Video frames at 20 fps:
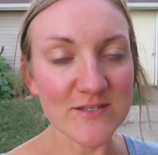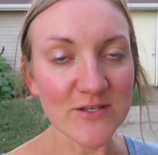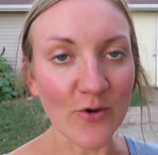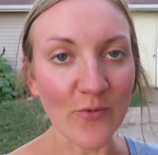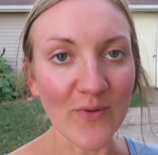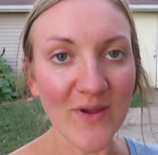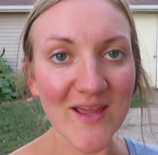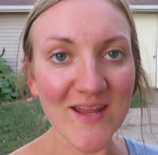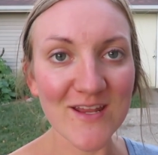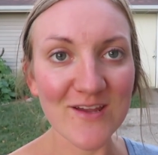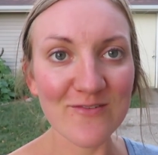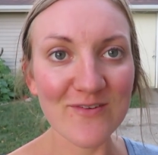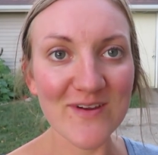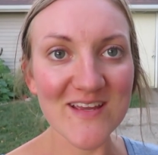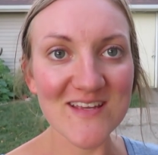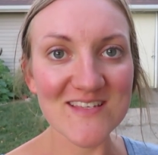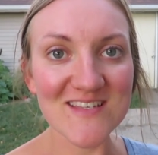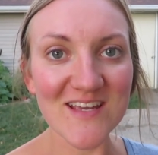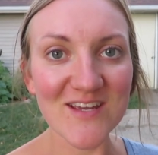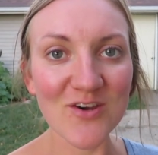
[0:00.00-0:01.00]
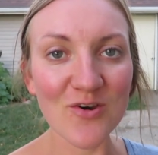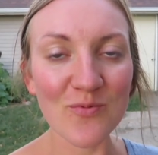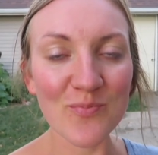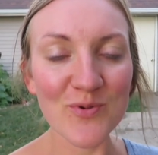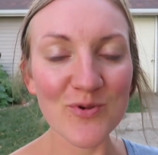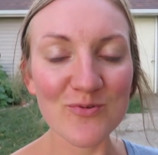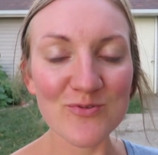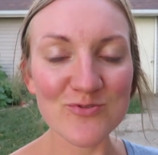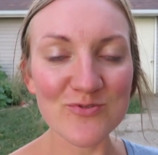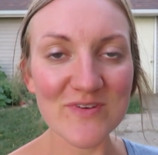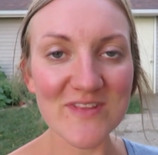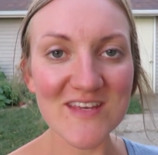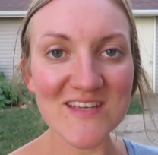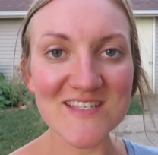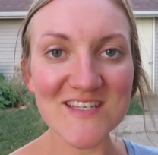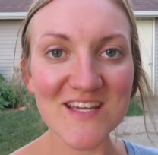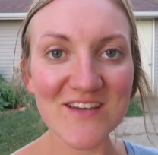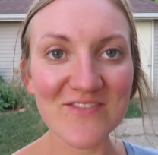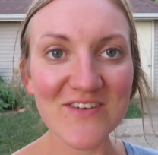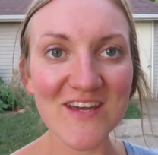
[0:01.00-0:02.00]
So anyways, I hope you enjoy
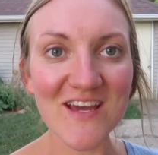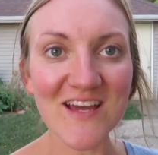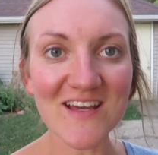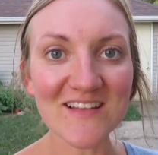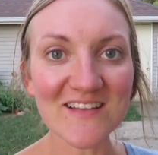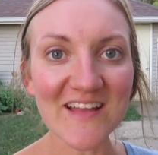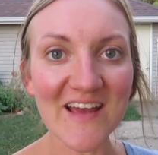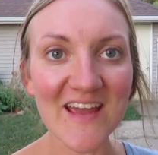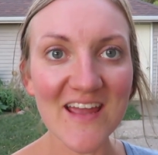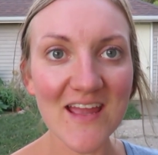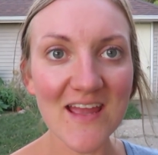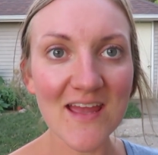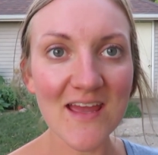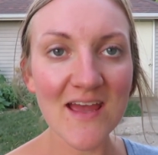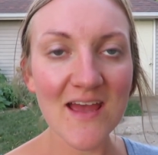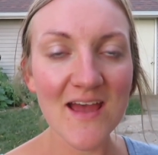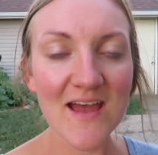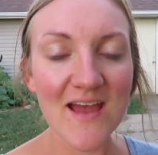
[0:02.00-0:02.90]
this. Give it a like.